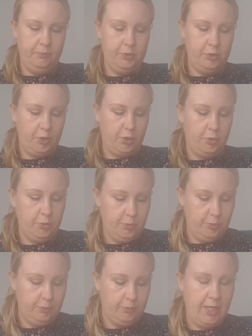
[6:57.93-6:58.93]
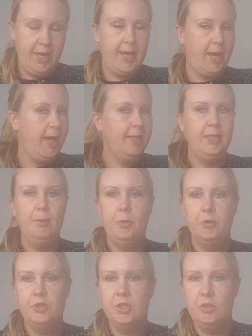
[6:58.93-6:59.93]
So I
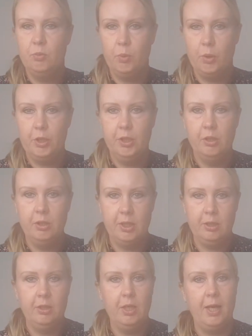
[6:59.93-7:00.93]
continue working on her.